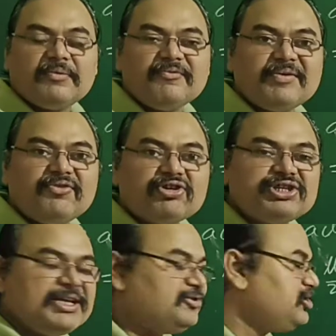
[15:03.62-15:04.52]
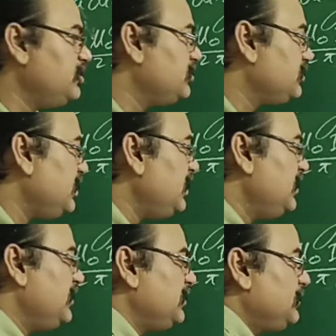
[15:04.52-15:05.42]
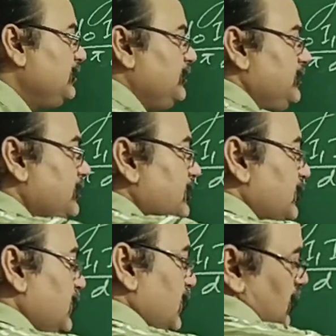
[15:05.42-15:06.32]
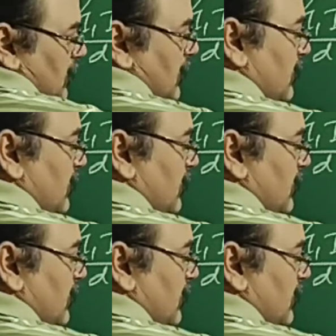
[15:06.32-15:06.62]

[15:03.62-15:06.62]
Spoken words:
we have not changed. See, it